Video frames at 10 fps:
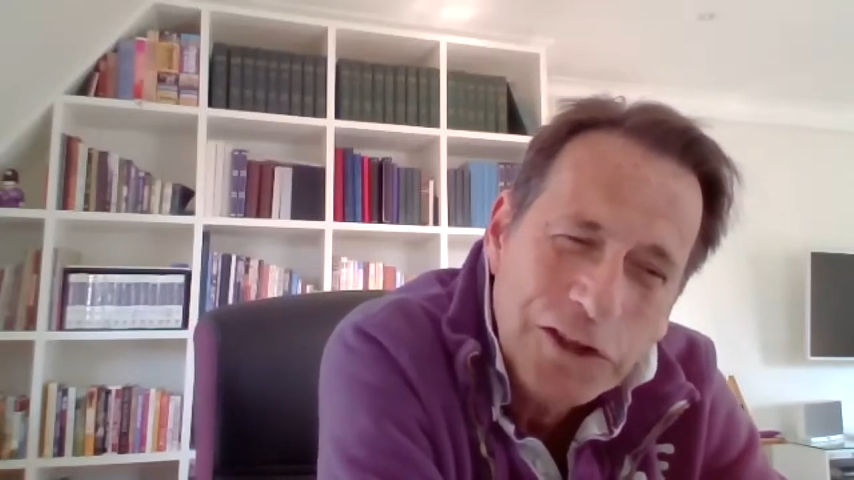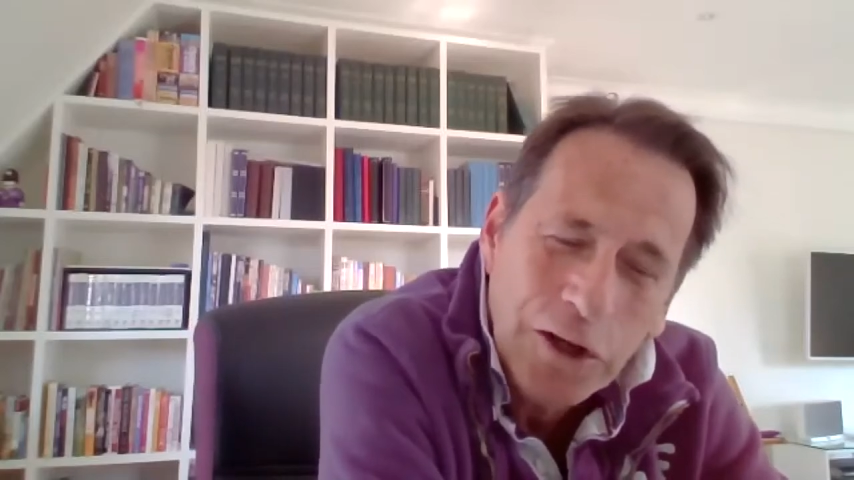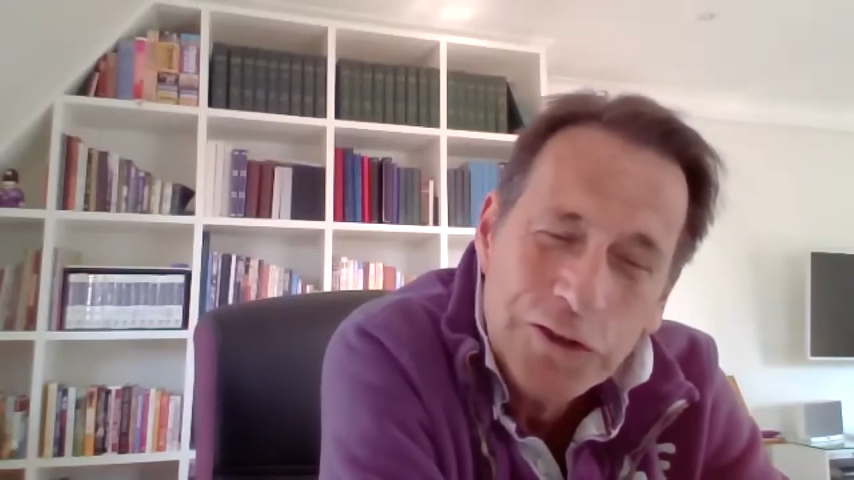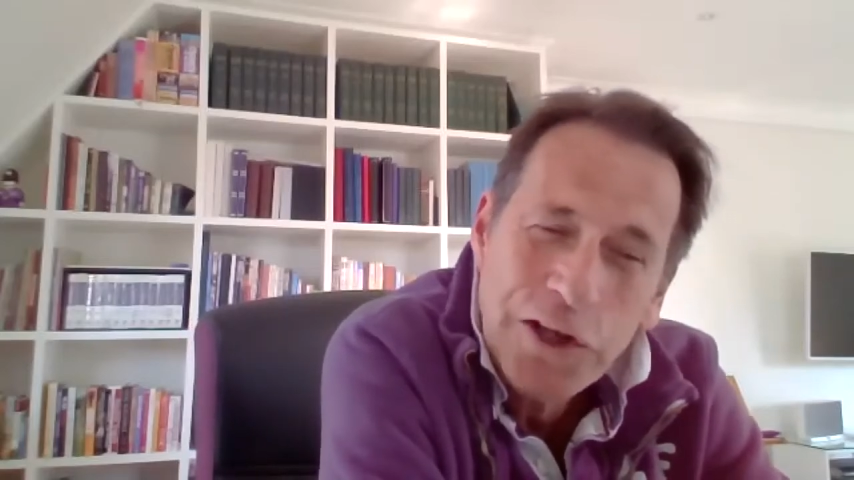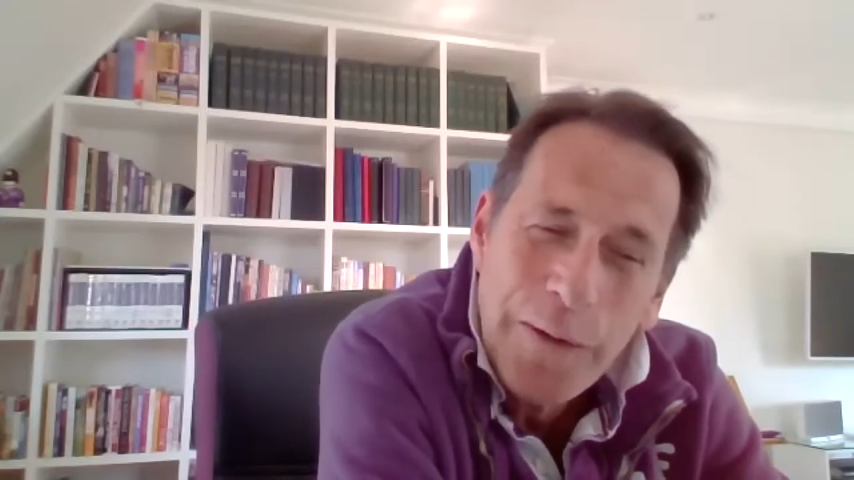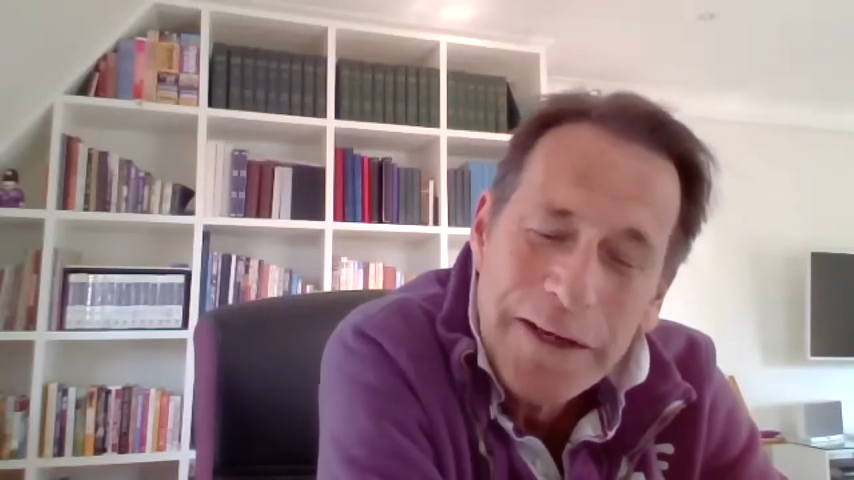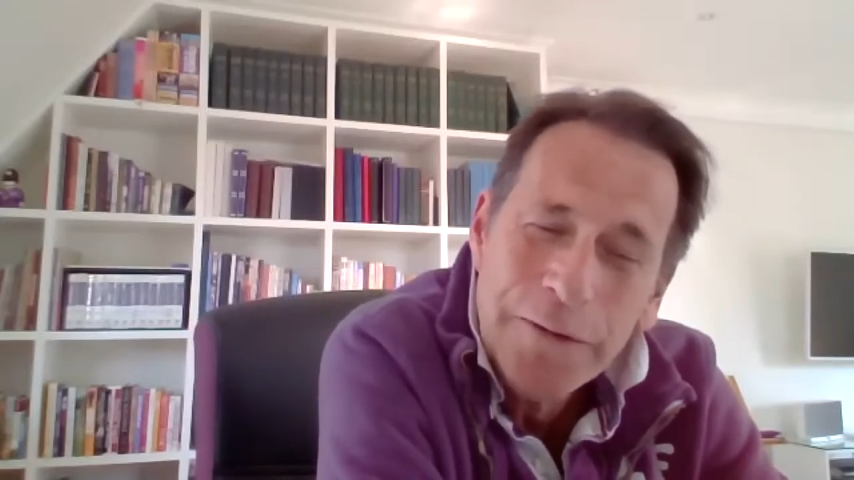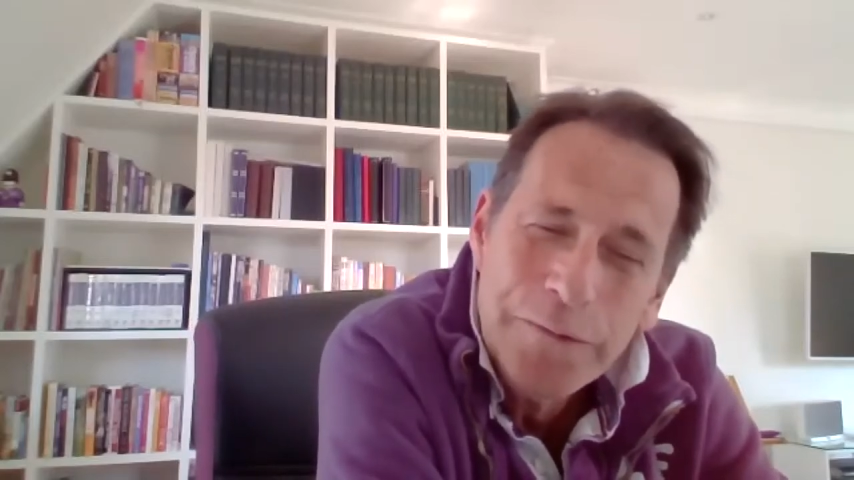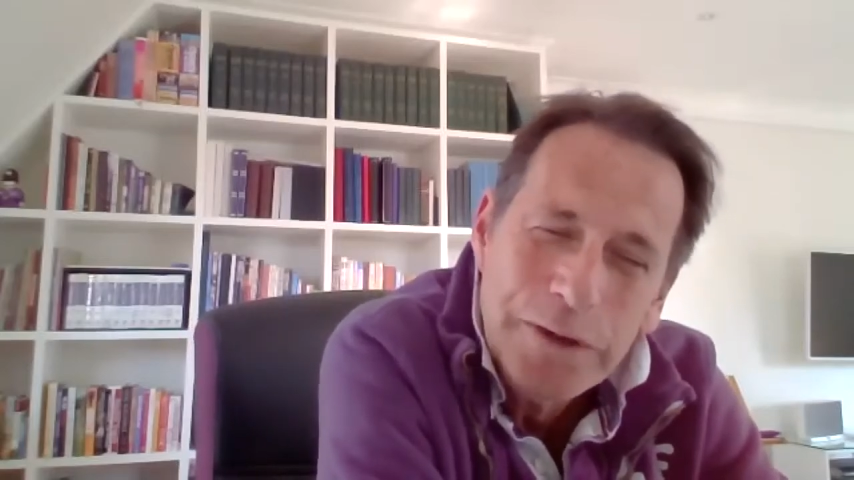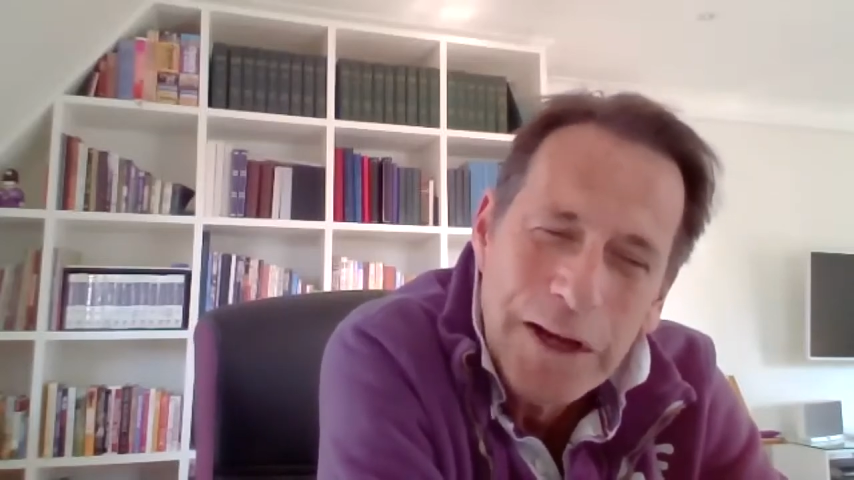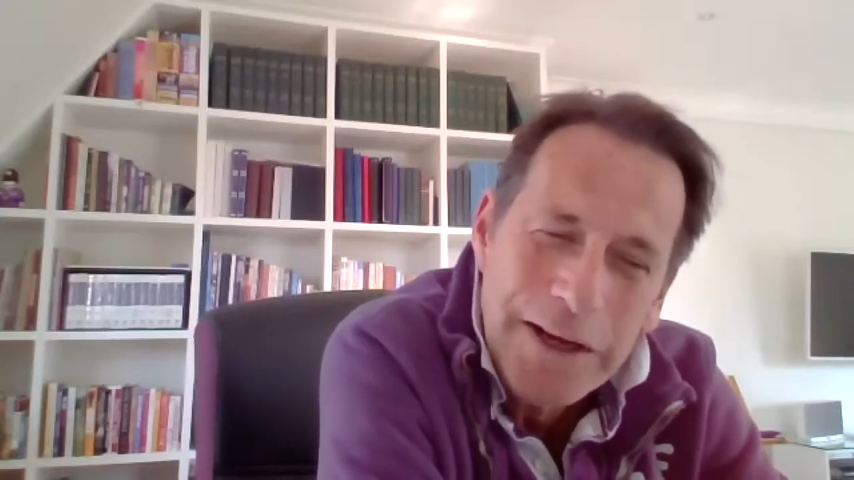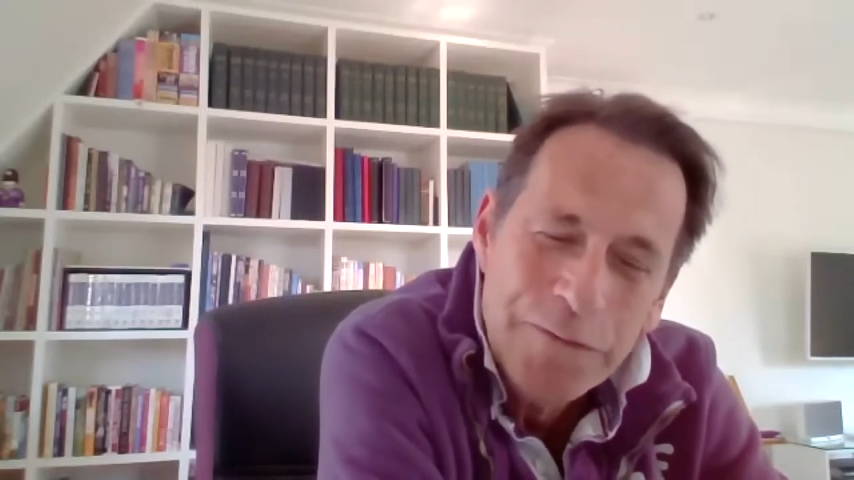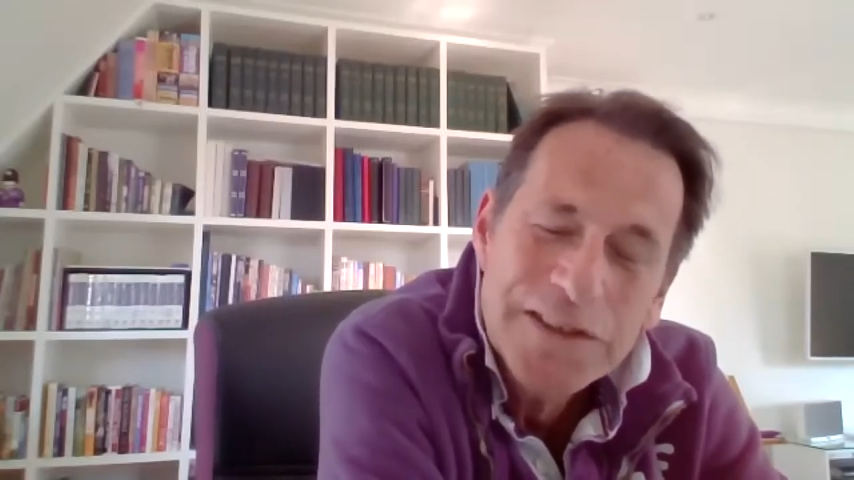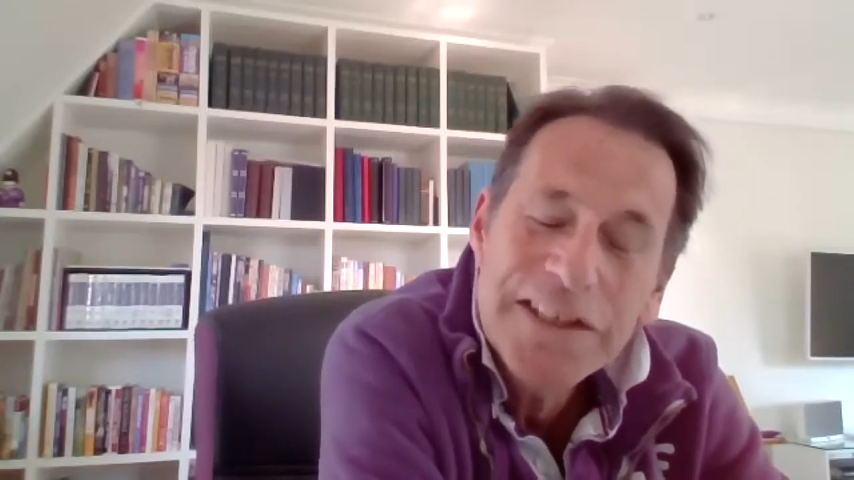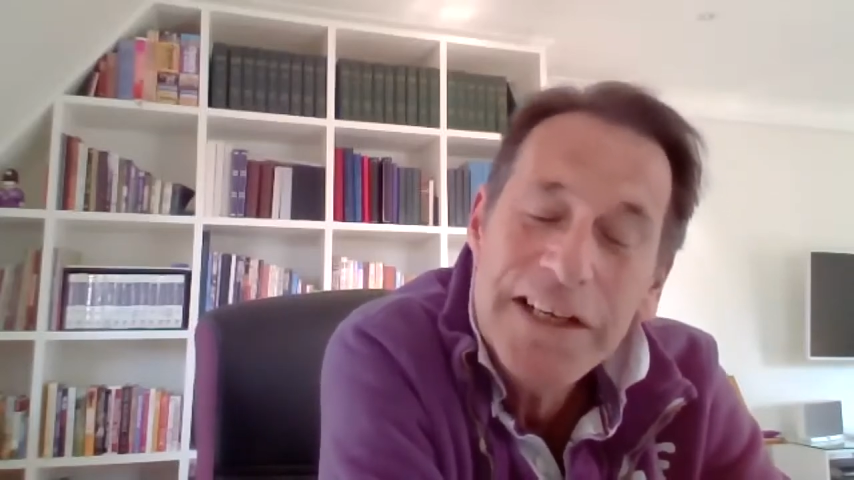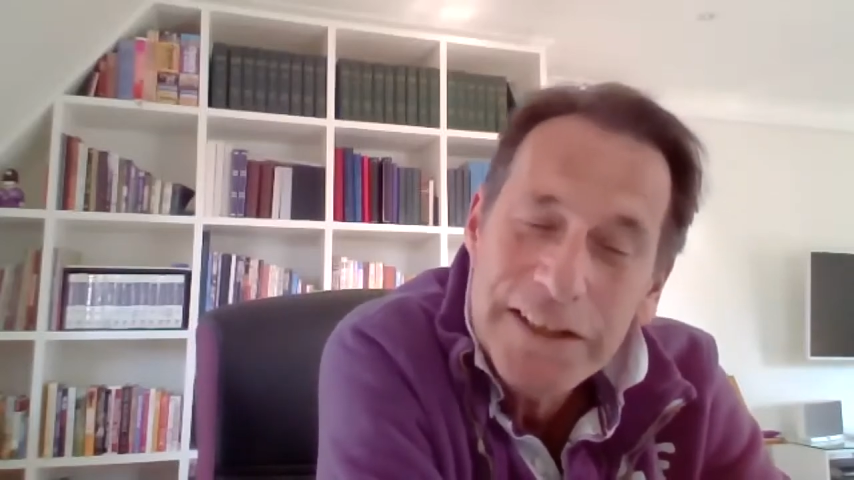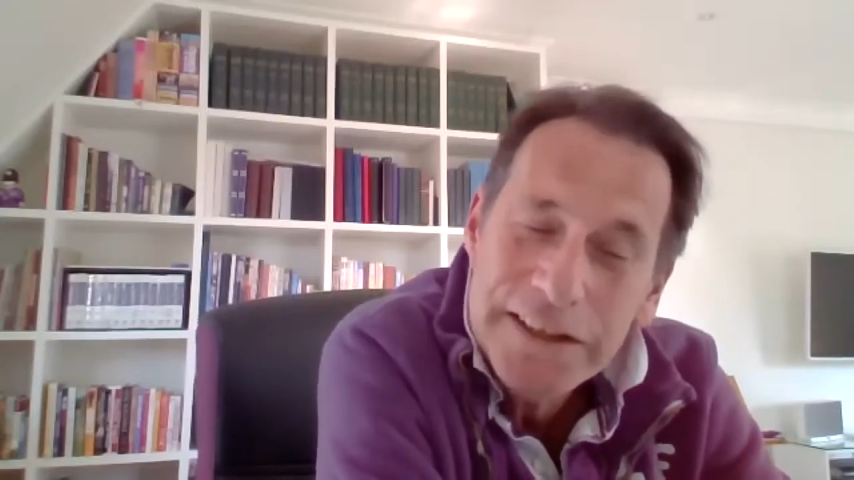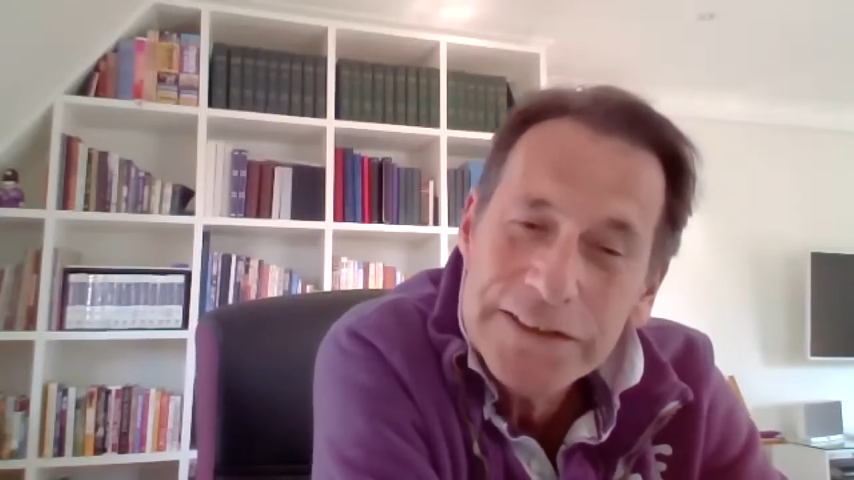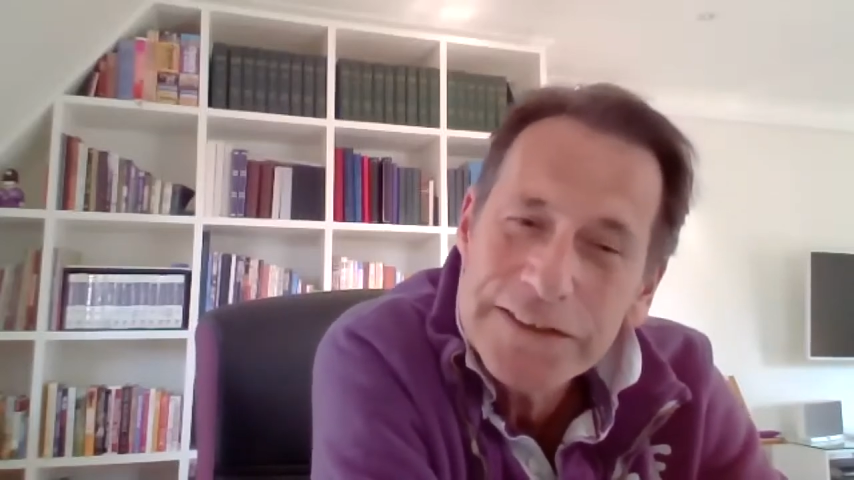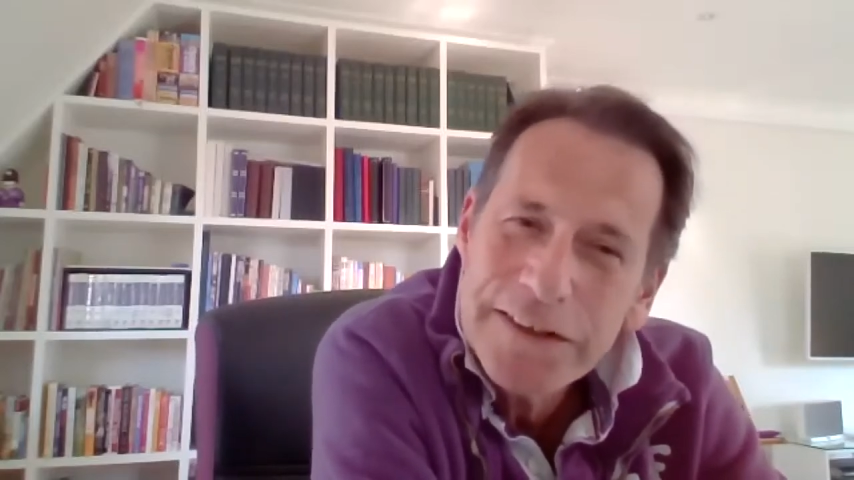showing a
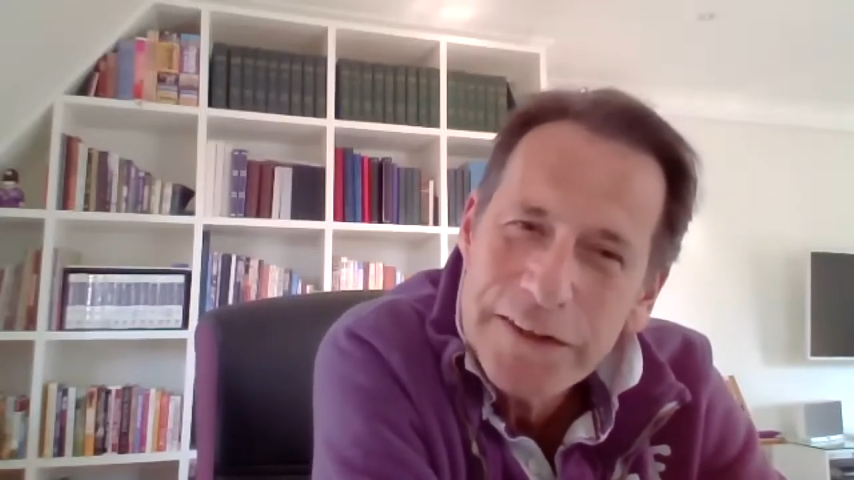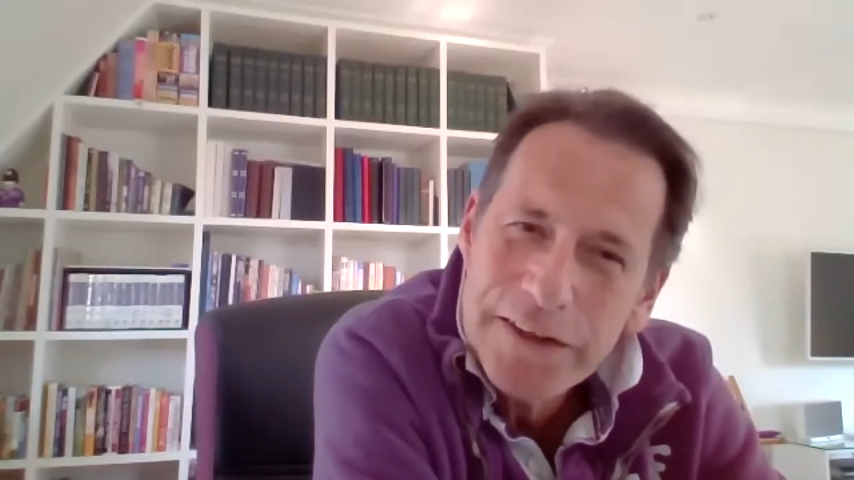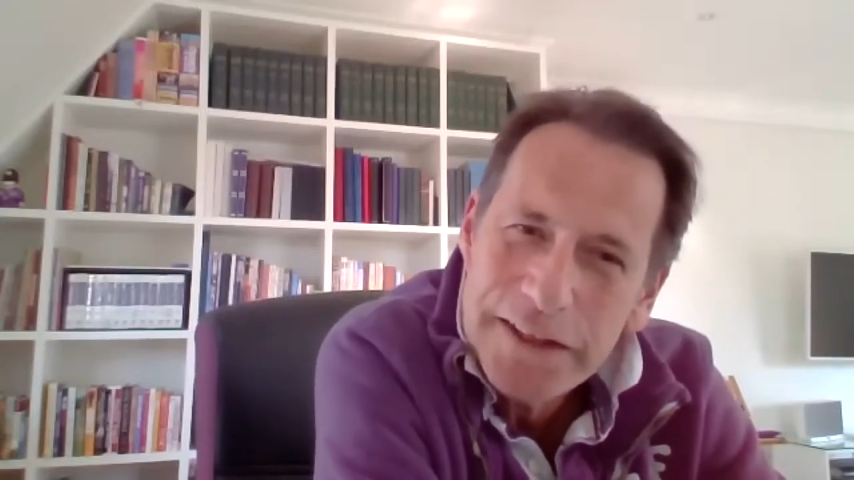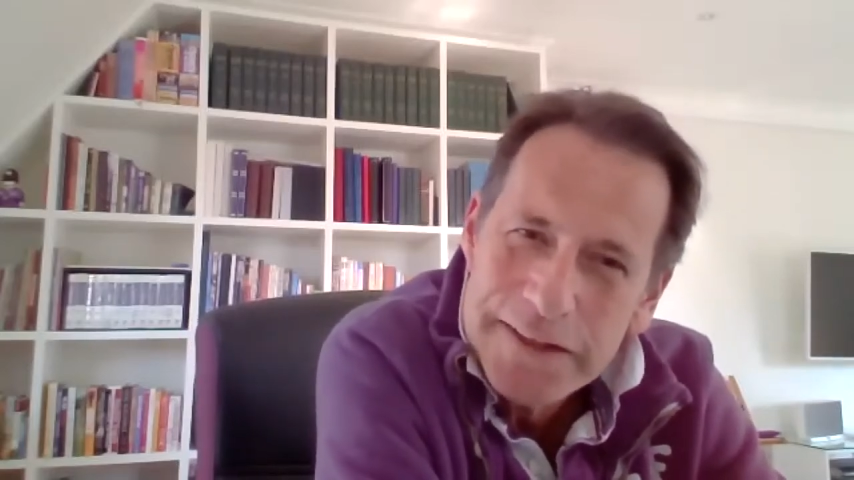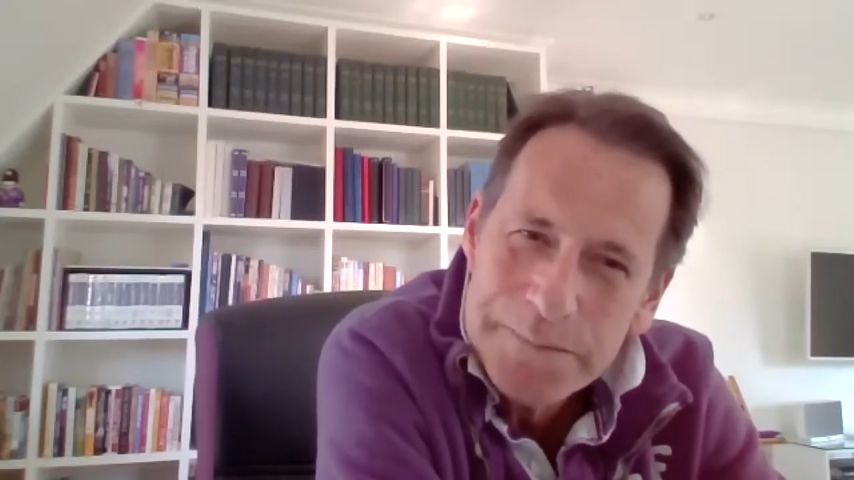resilience that